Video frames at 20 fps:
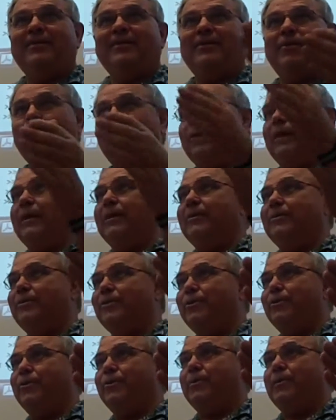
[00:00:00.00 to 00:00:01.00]
Look what I can
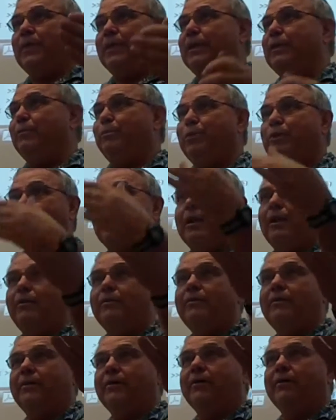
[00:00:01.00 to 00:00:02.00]
do. And then you put it
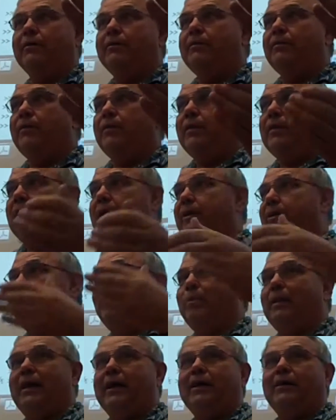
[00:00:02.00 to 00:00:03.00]
out there, and you're
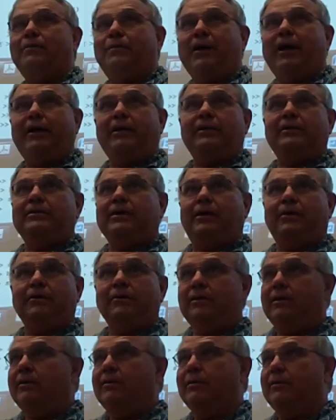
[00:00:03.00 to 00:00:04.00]
blacking pilots
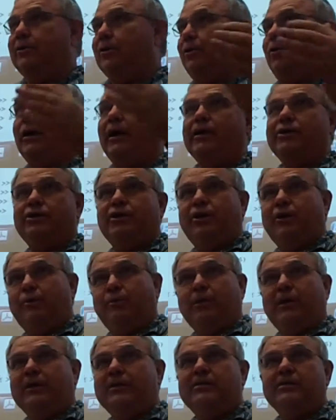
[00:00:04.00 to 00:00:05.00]
out, and you're crashing
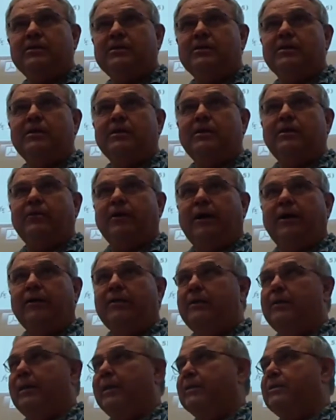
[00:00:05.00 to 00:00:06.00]
airplanes,
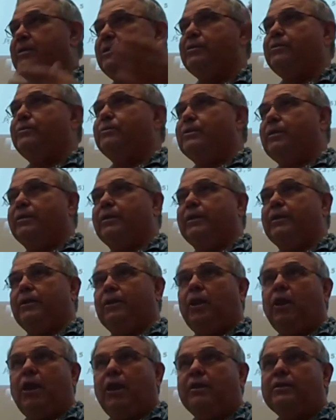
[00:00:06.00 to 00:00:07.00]
right? And the systems are getting
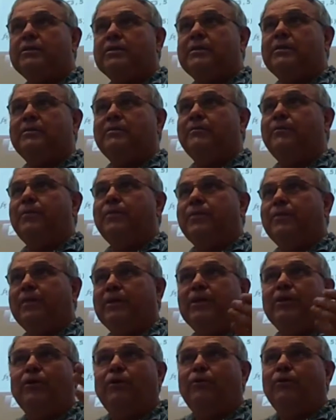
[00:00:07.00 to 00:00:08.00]
lost,
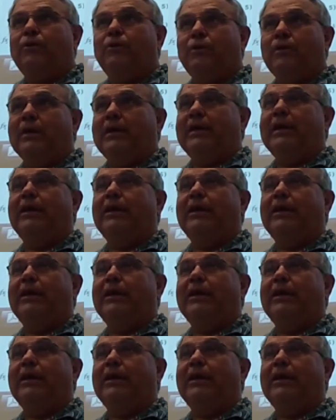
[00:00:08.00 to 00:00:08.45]
and you don't know, and